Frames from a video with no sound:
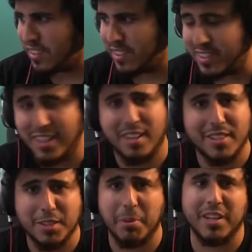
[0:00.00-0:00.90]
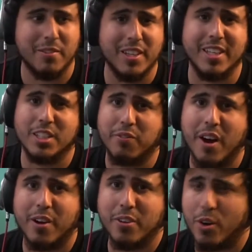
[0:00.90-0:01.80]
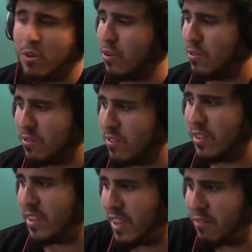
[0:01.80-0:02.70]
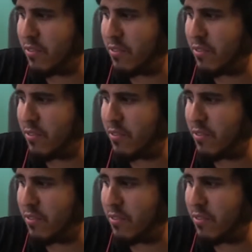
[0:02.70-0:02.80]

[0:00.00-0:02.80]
Damn, this beat really is fire, though. Can't